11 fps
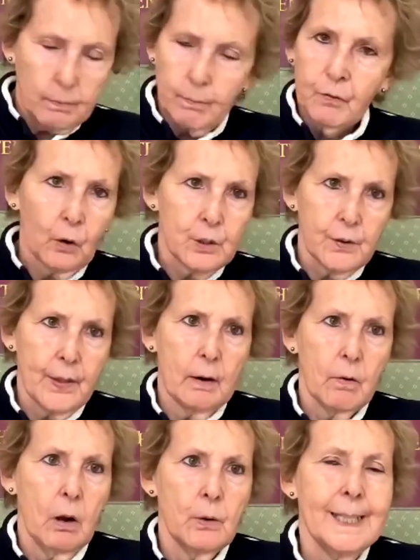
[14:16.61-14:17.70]
fault of their
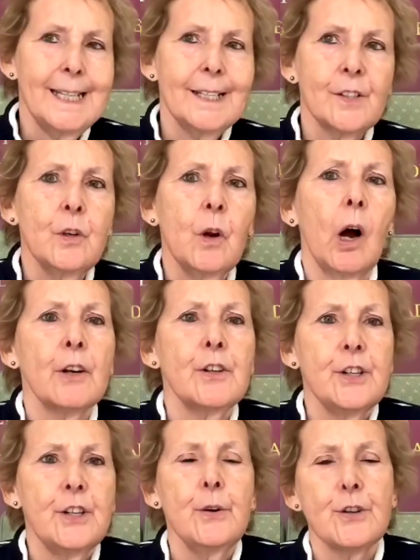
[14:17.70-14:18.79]
own, it is not
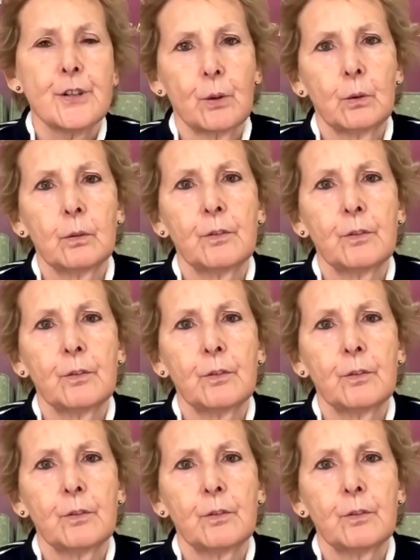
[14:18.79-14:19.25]
unusual